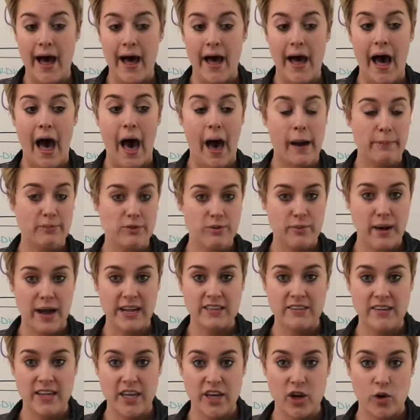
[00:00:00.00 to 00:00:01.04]

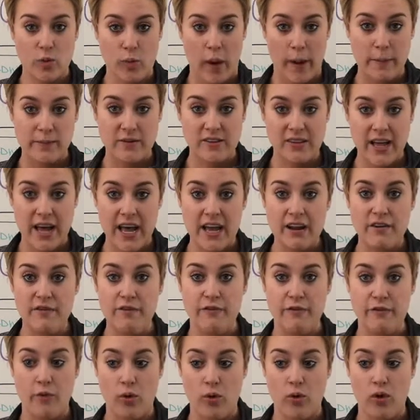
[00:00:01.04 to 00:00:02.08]
optimizing your
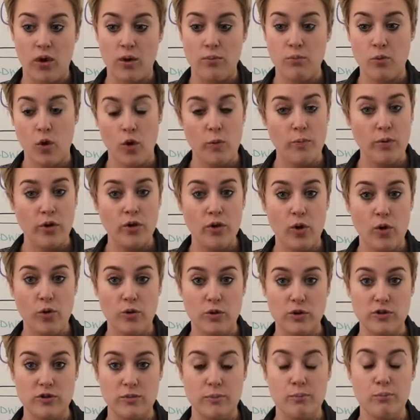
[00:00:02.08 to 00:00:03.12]
website for mobile
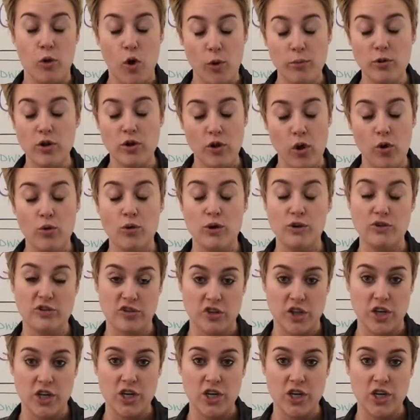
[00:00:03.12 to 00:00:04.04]
local